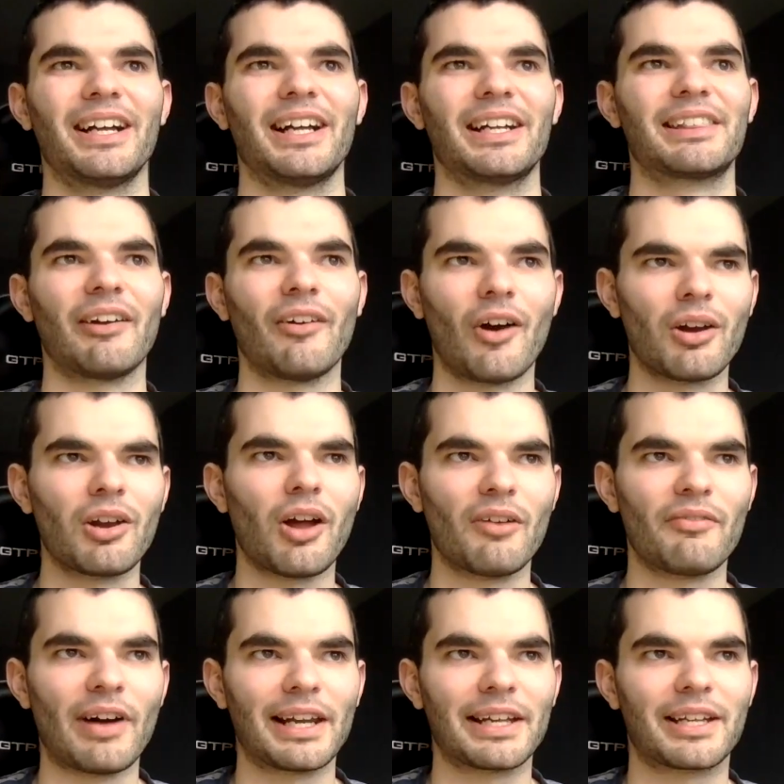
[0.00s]
there are a lot of
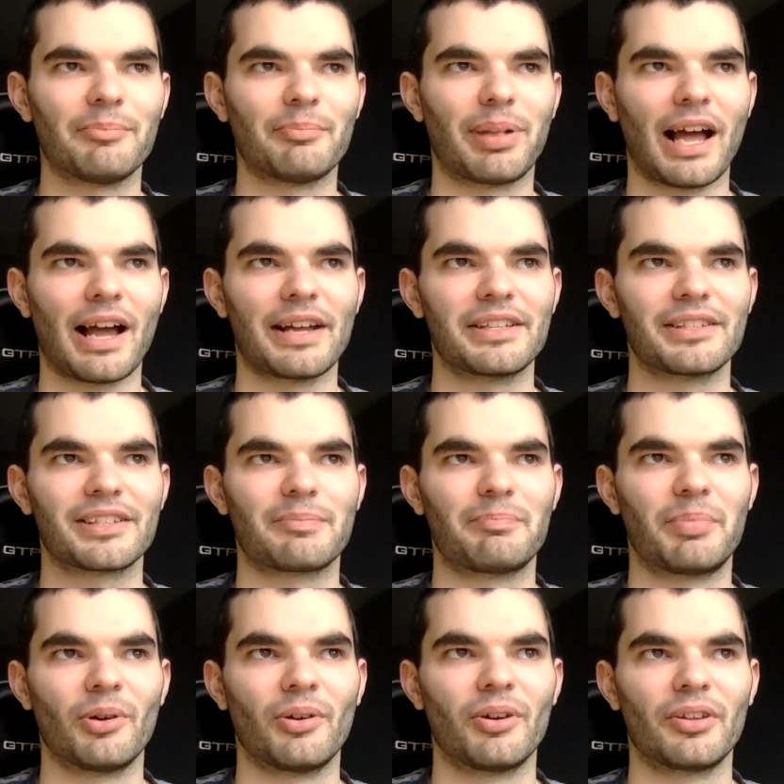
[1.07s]
valid complaints,
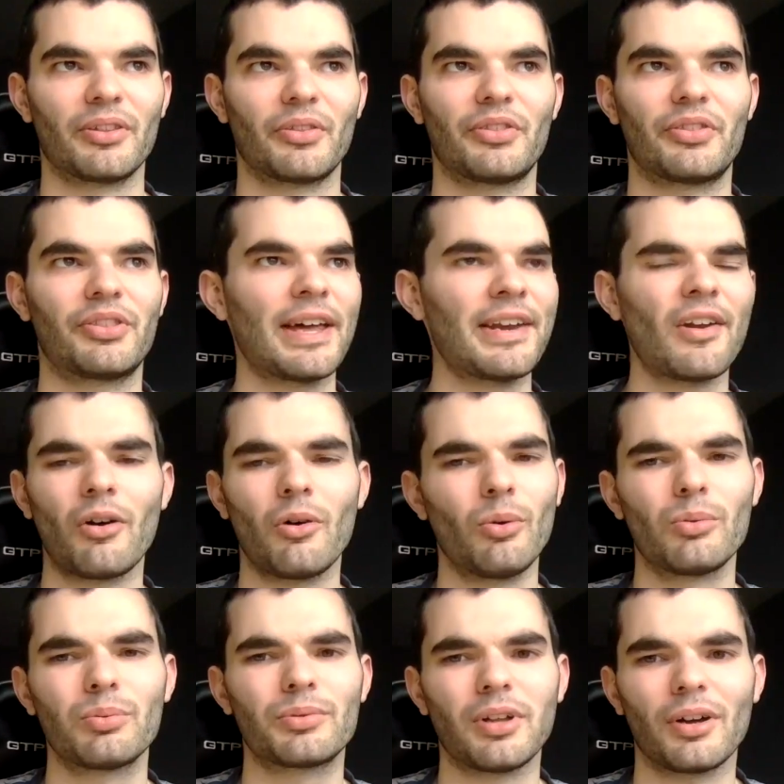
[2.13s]
but they're
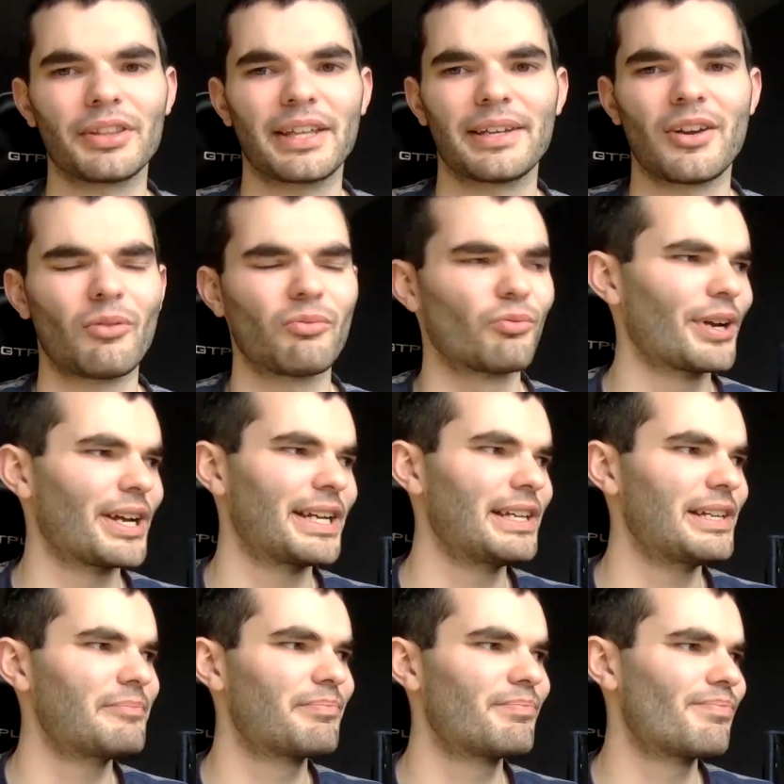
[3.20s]
not
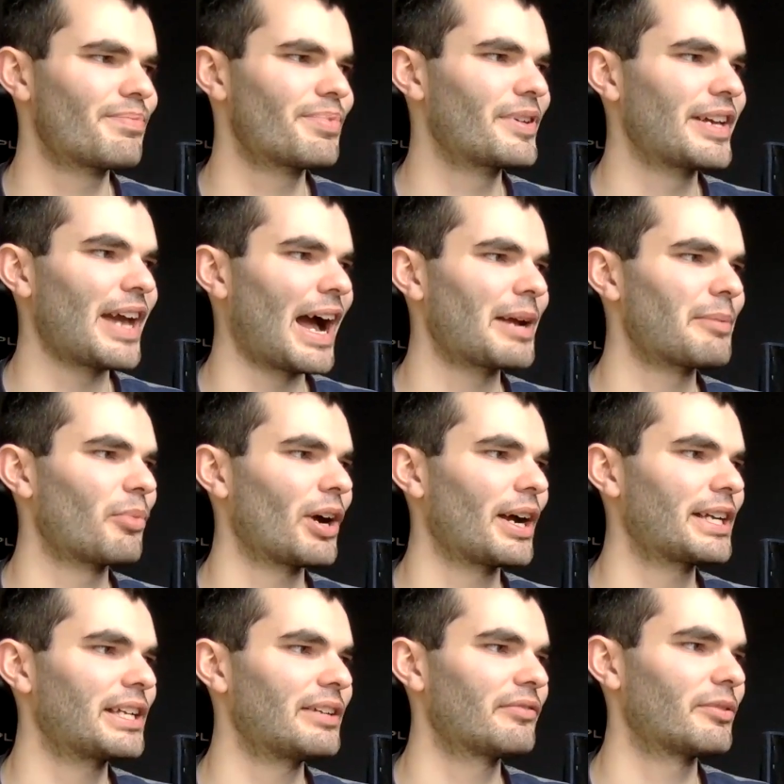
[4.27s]
really game
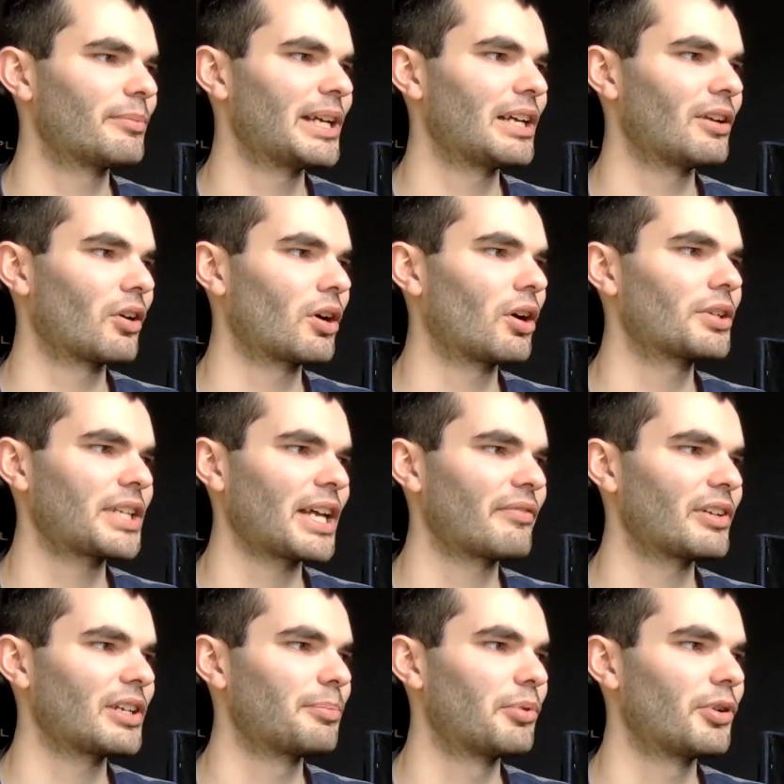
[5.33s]
breaking for me. Like, I'd
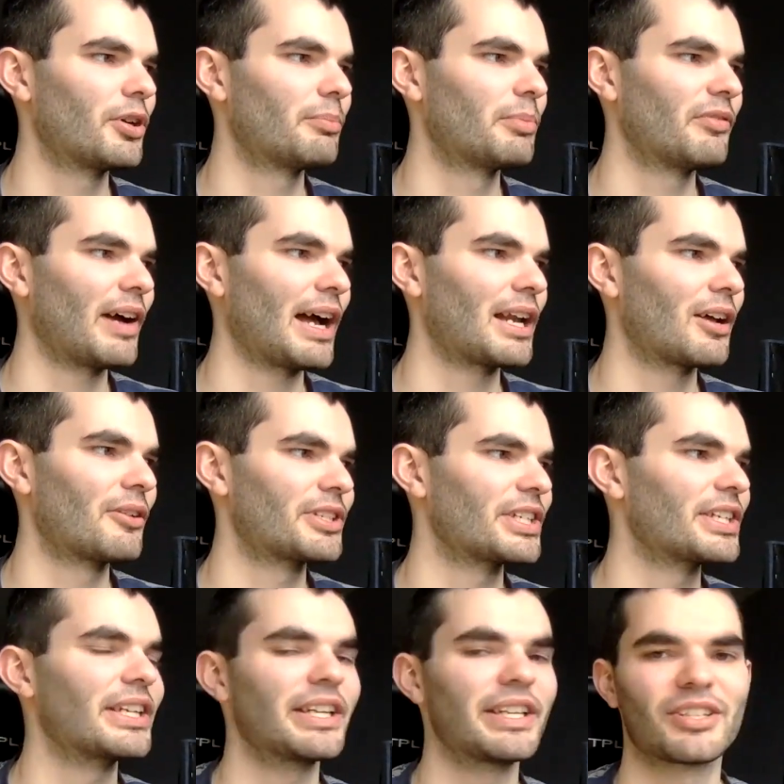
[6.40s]
definitely put it above Halo
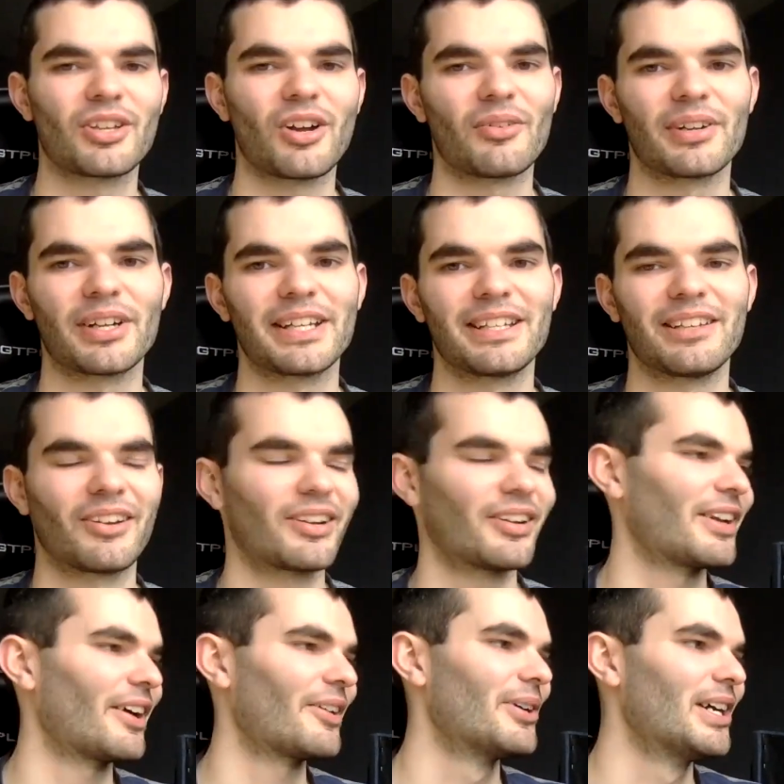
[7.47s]
CE. Sorry. Like, I
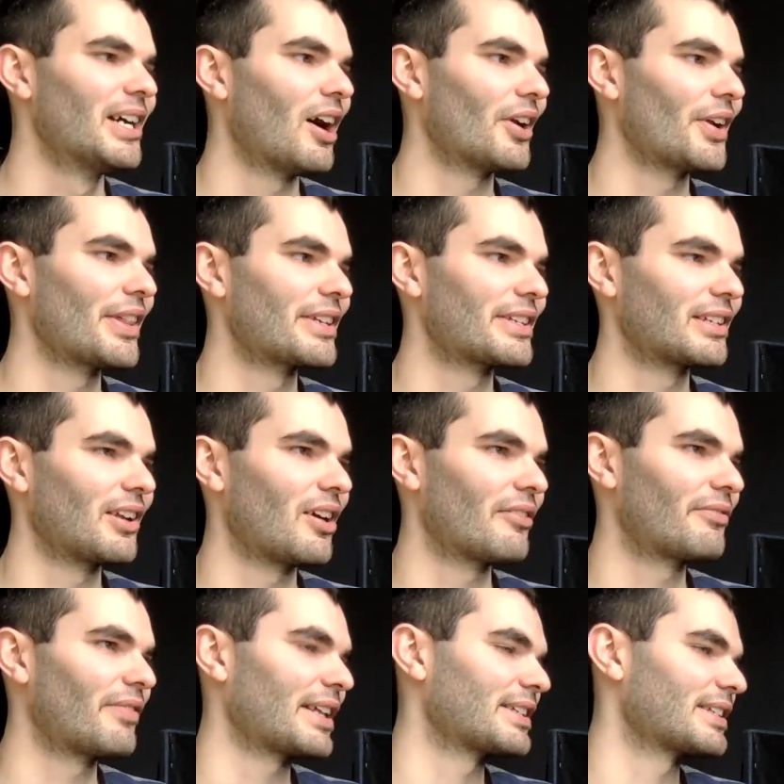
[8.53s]
know there's a lot of
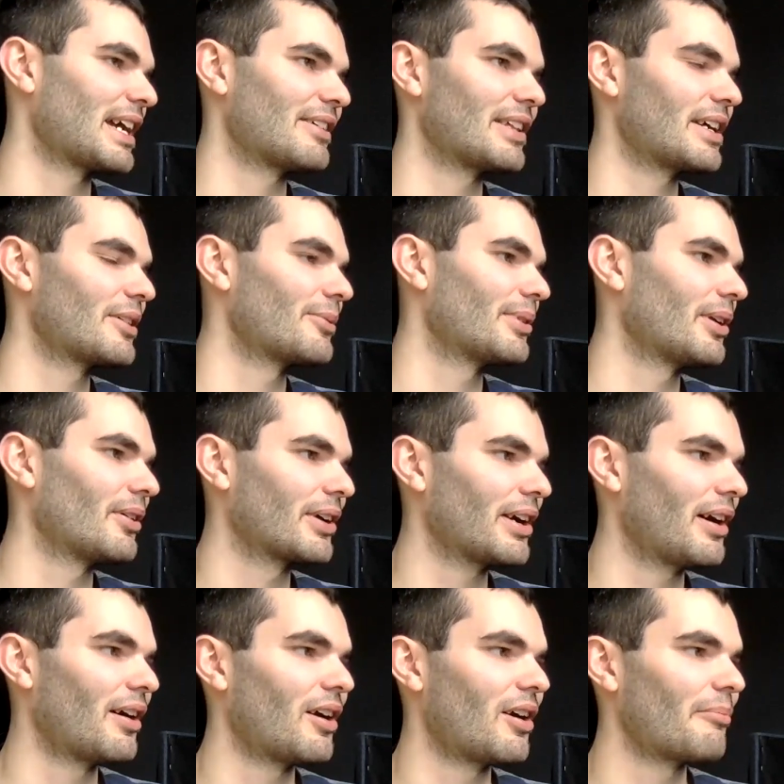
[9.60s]
fans out there who are like,
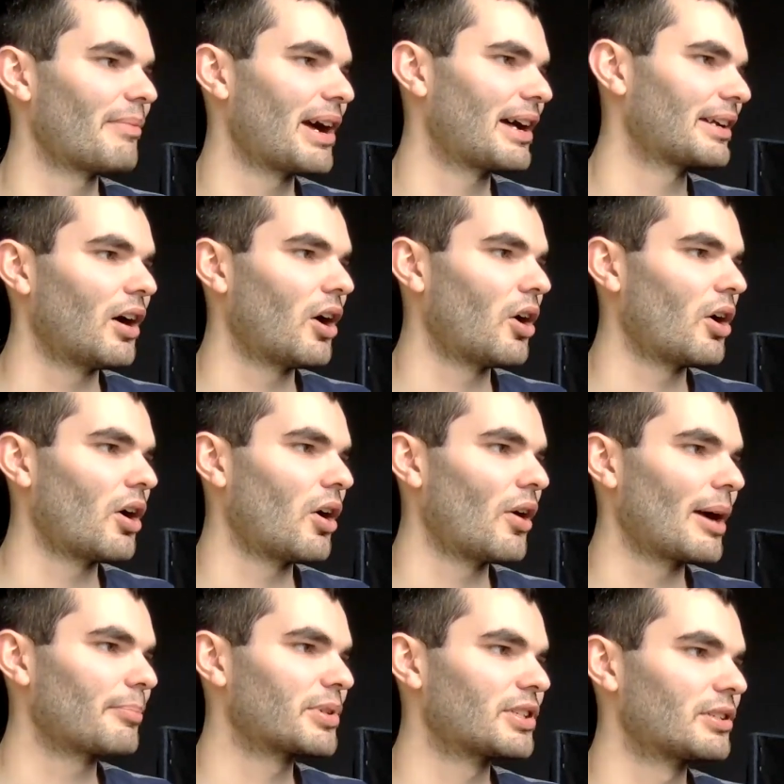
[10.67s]
oh man, I
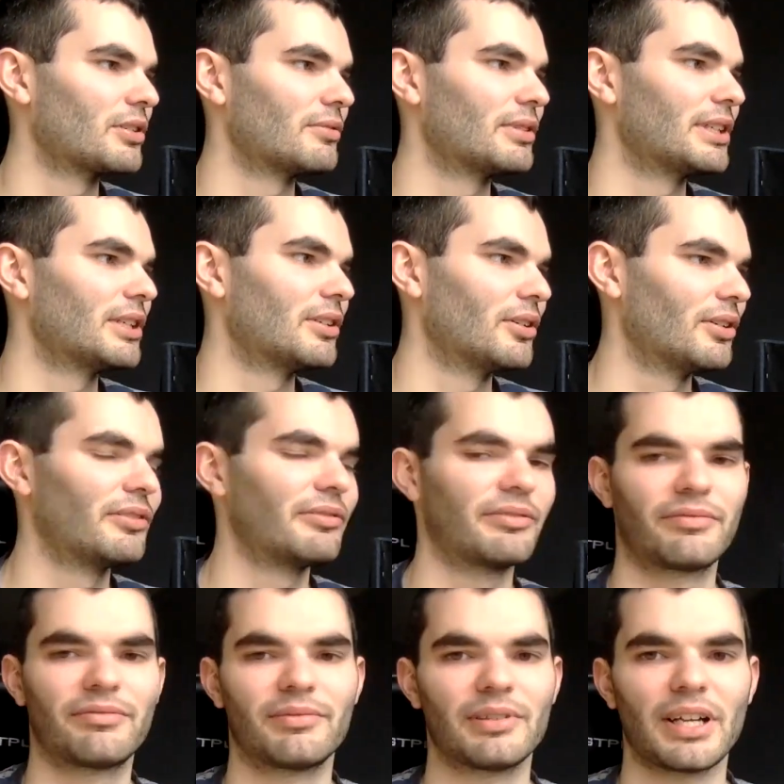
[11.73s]
absolutely love
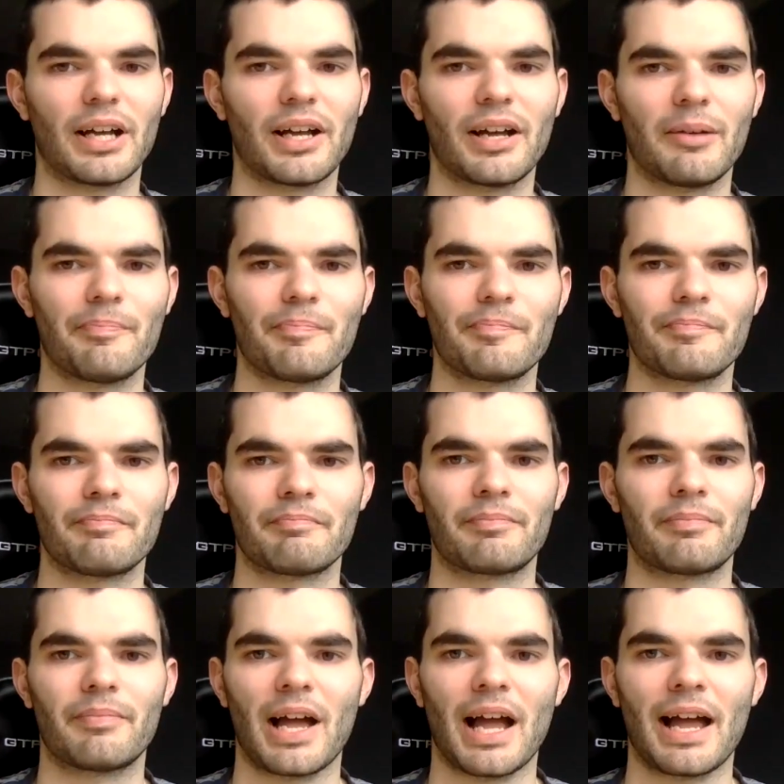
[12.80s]

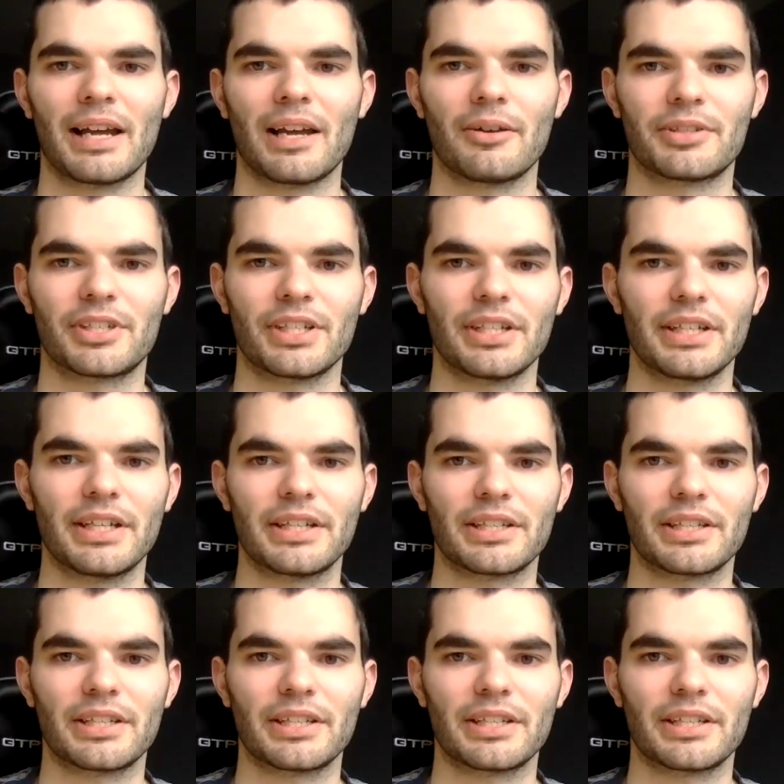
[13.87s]
Halo CE.